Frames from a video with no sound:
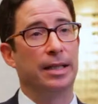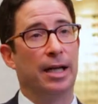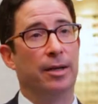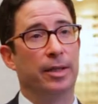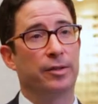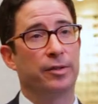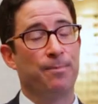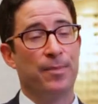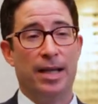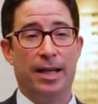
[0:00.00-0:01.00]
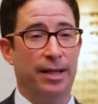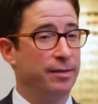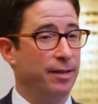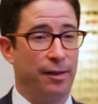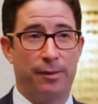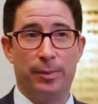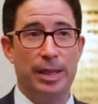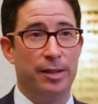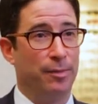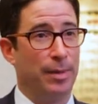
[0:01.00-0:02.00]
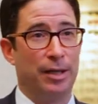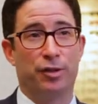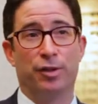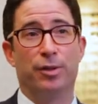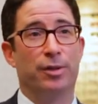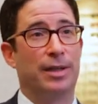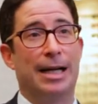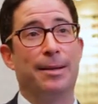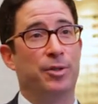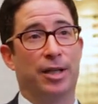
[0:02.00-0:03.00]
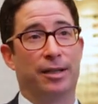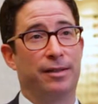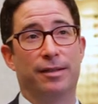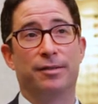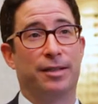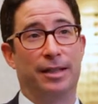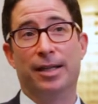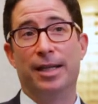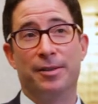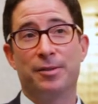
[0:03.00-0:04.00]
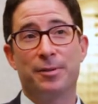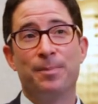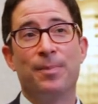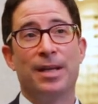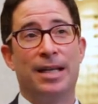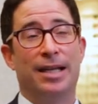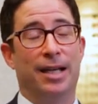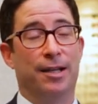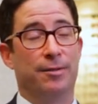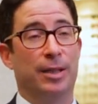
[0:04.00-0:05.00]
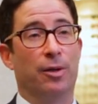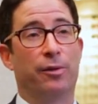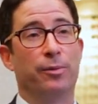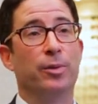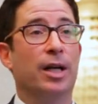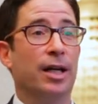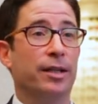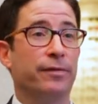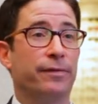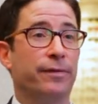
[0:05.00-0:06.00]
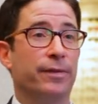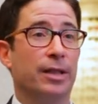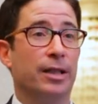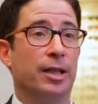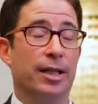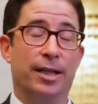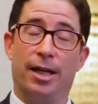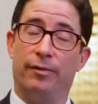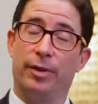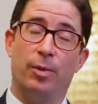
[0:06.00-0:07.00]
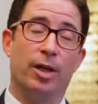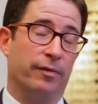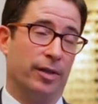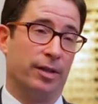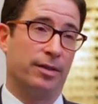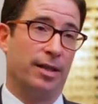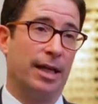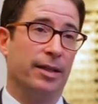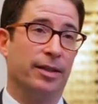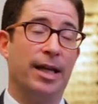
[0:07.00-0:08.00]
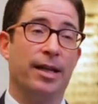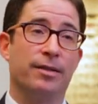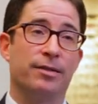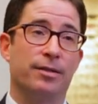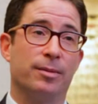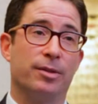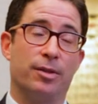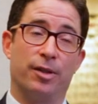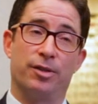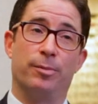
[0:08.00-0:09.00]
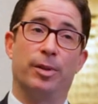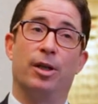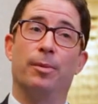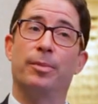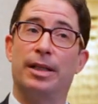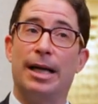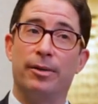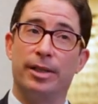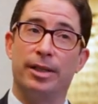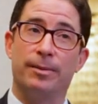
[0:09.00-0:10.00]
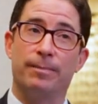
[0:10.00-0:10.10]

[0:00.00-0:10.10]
the iris, and it's a three-dimensional object. It is a lens. And as we go through life, in every one of us, that lens starts to become cloudy.